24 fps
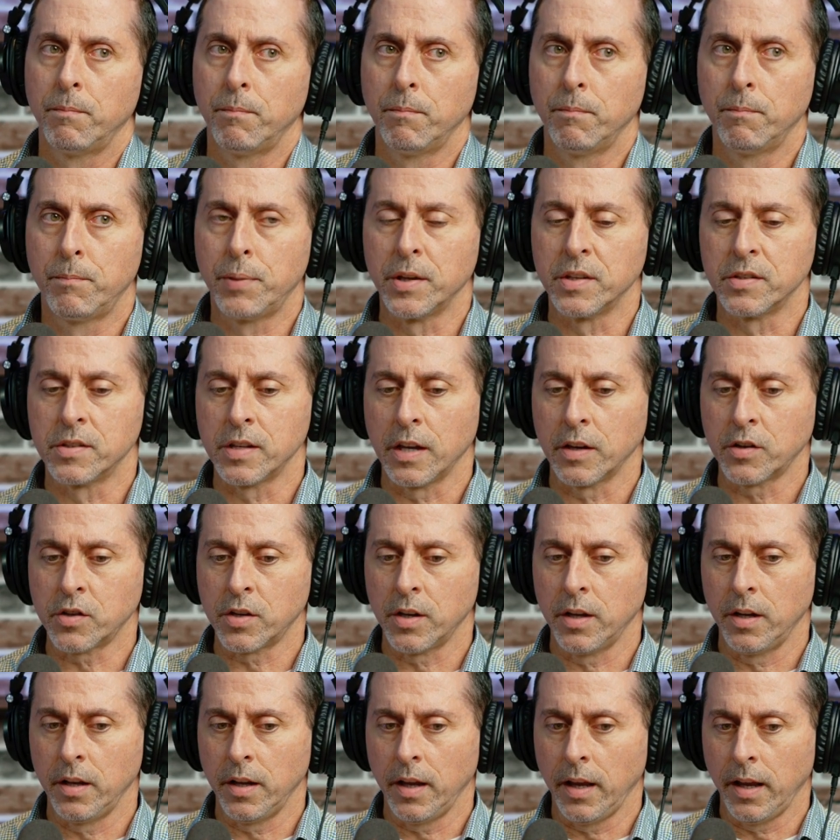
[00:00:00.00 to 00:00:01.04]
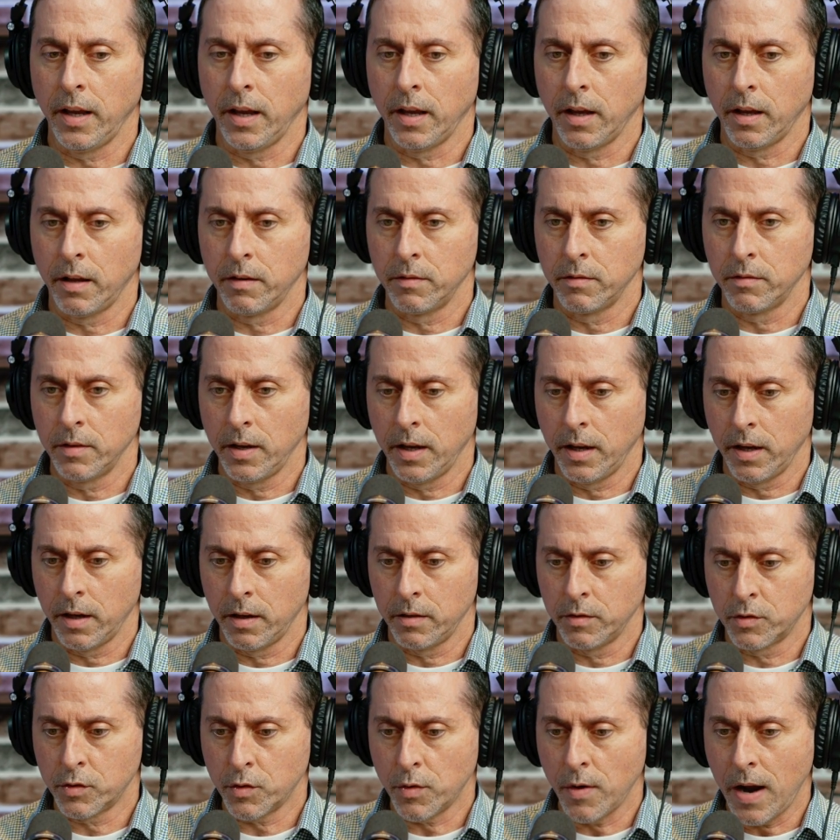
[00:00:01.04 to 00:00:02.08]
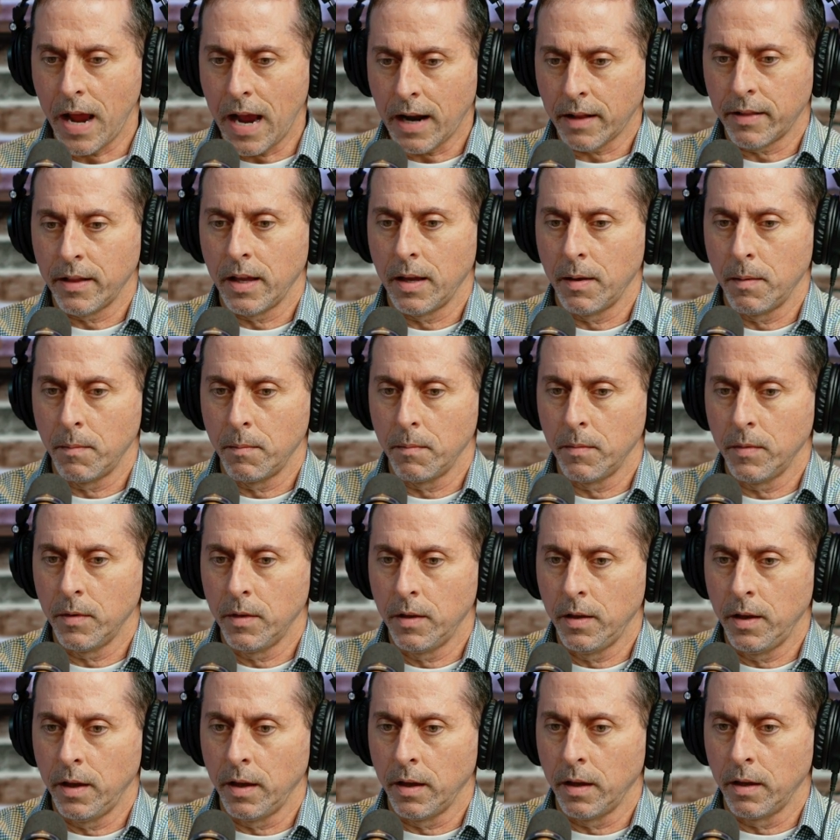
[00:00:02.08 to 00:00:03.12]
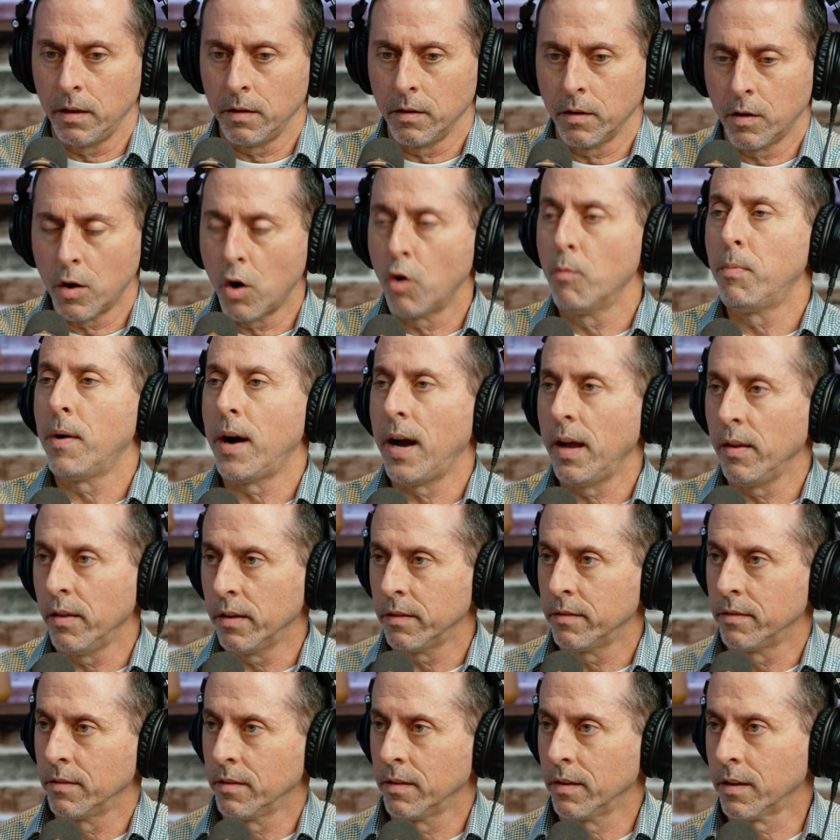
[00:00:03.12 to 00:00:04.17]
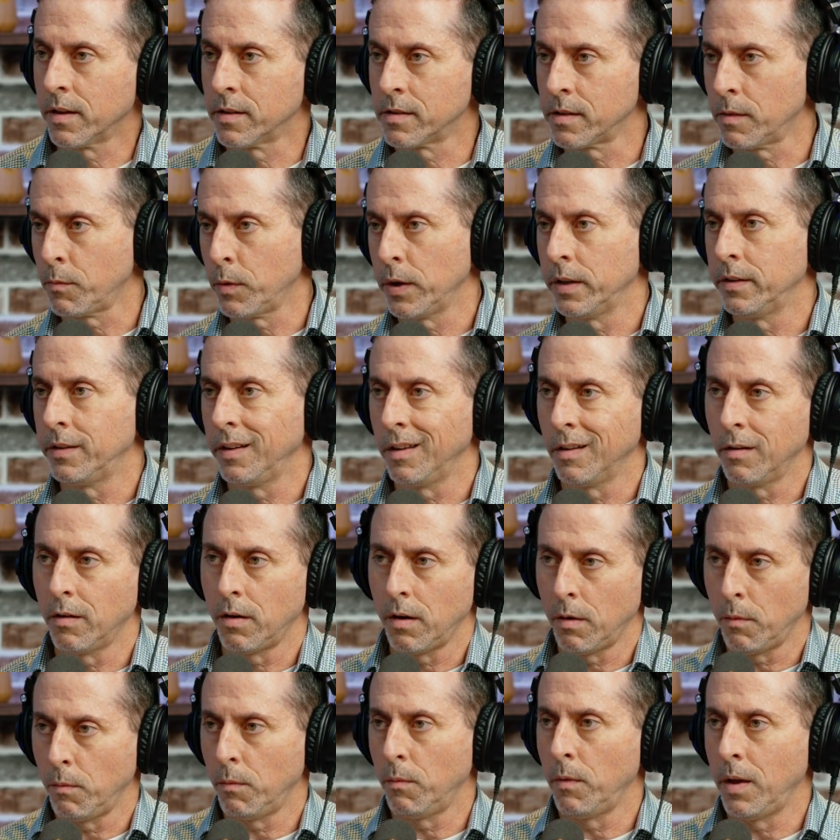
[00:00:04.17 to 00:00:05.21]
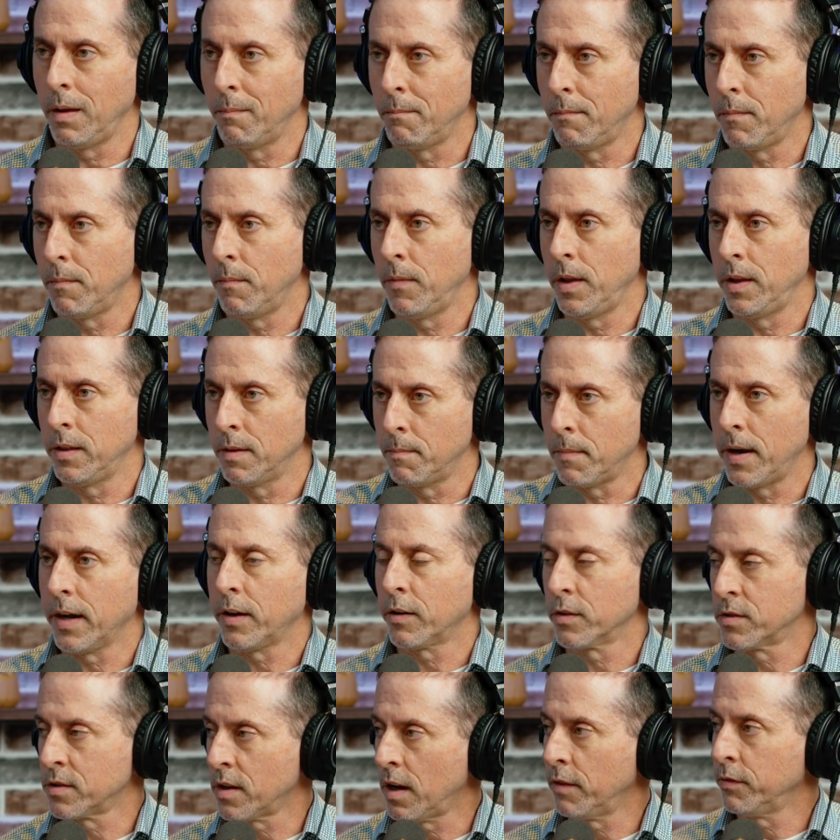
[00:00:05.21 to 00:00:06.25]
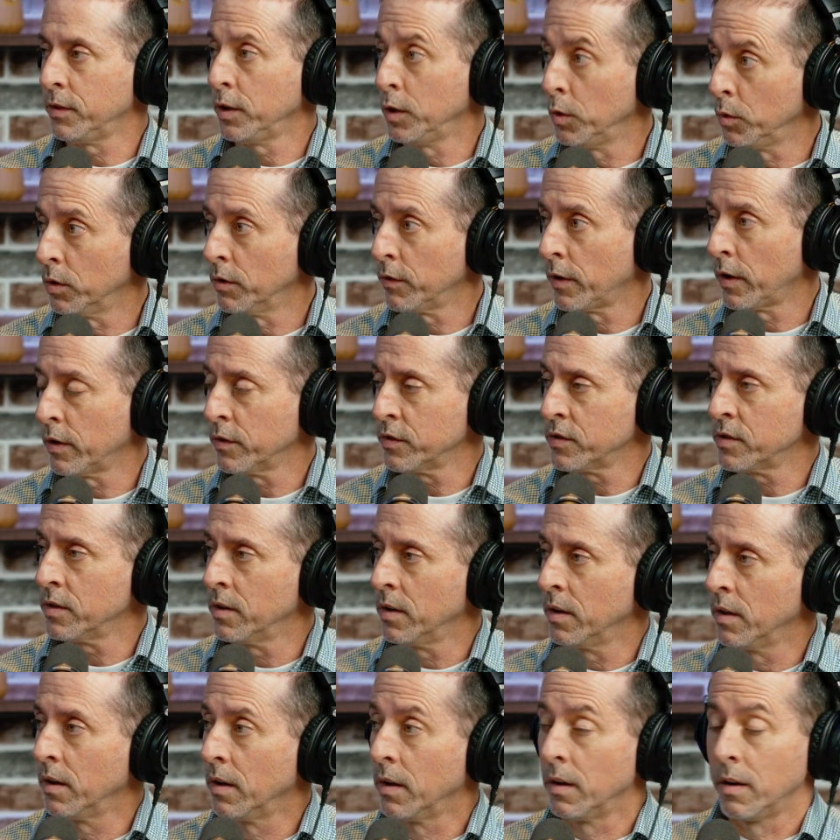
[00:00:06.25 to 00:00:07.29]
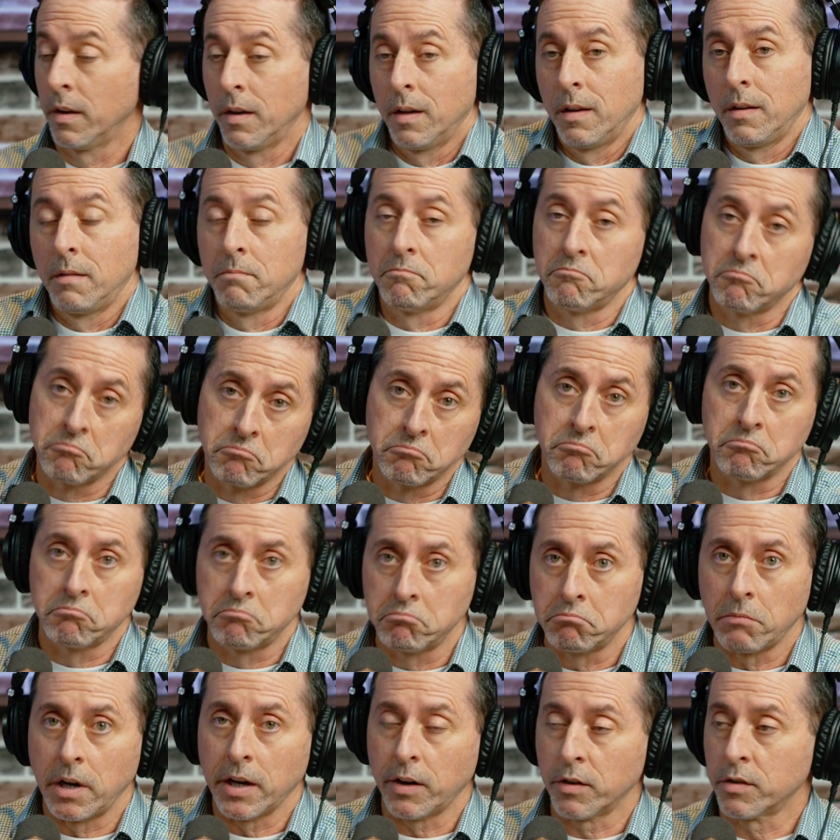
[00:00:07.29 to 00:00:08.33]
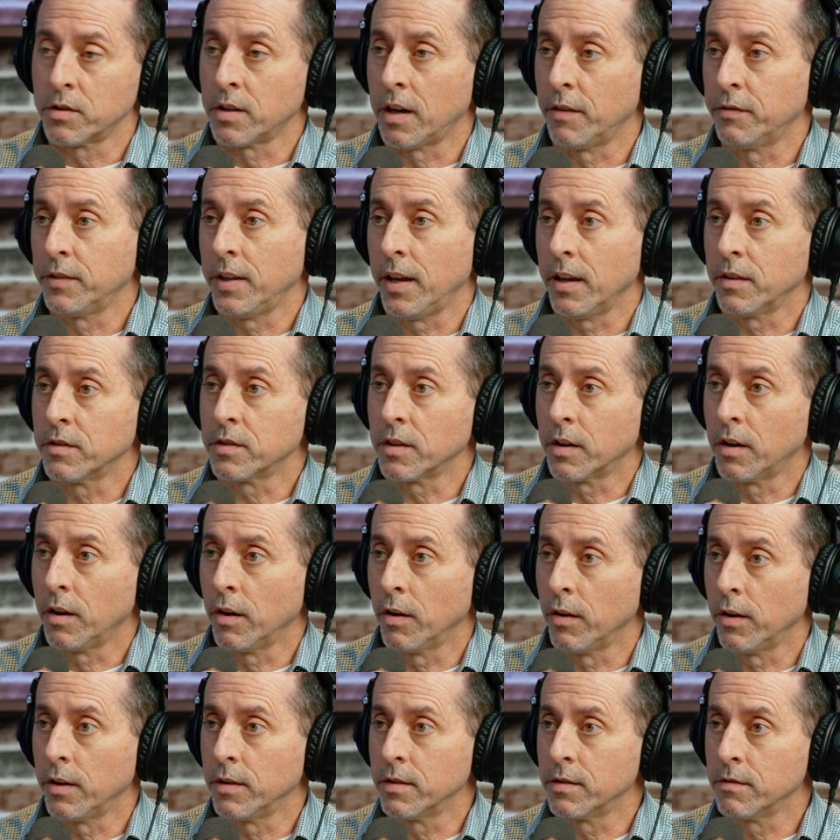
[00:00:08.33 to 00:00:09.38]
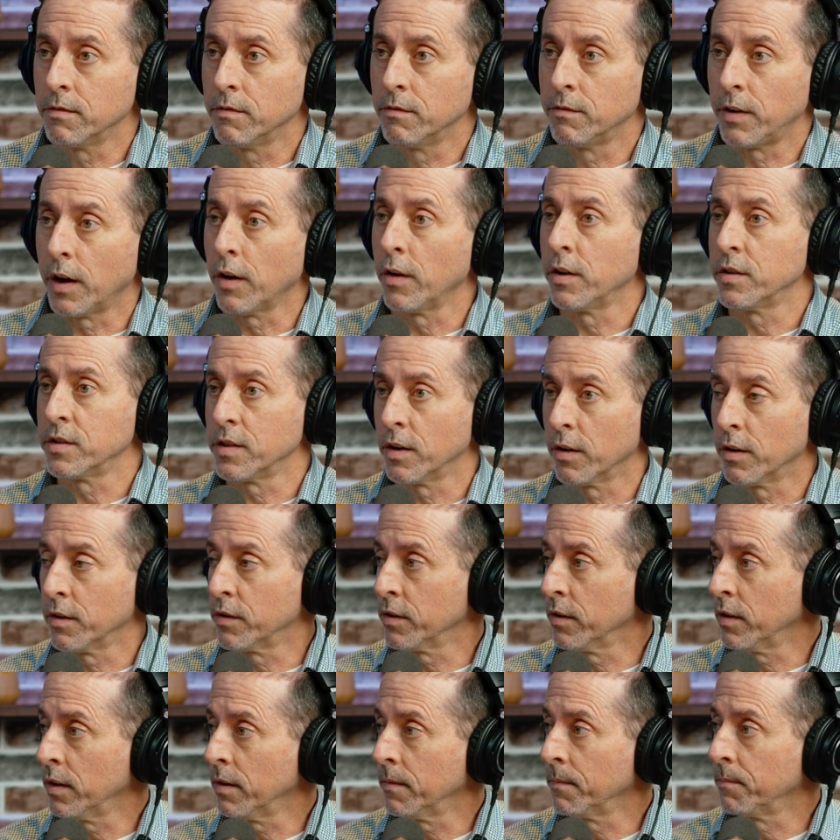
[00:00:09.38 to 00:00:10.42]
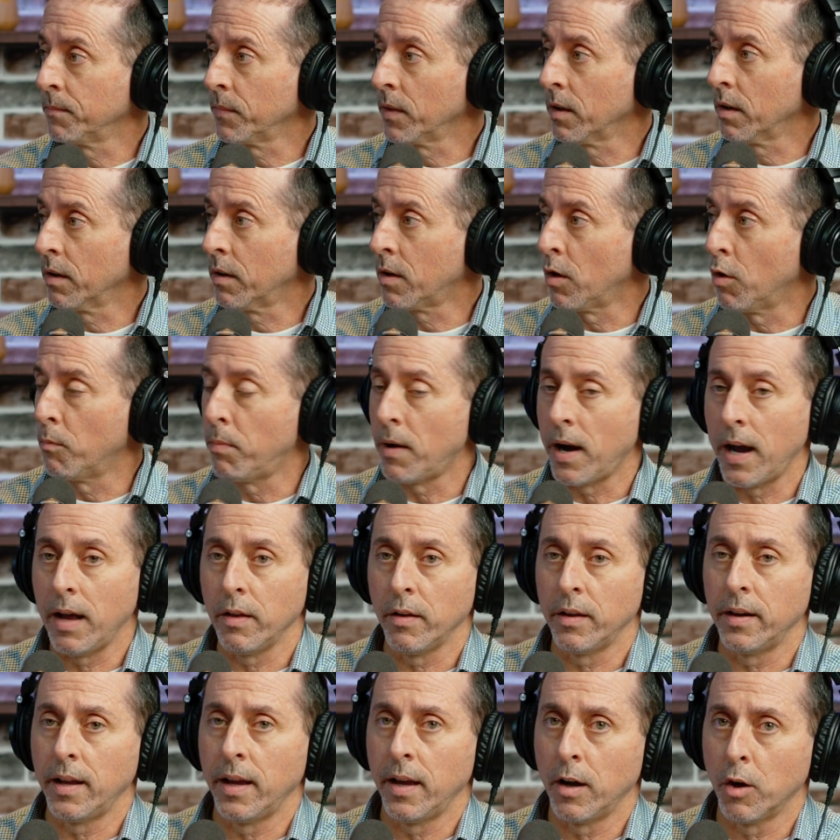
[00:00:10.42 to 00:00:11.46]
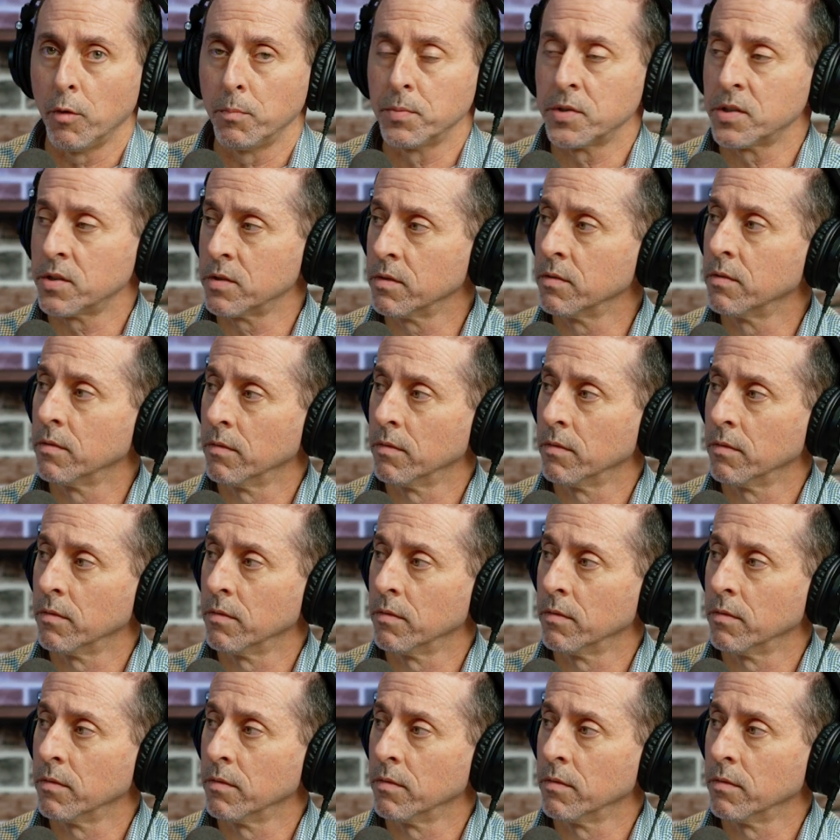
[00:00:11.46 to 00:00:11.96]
position and track them in Copilot, because if we deal in the Microsoft universe, Microsoft takes security very seriously. Copilot helps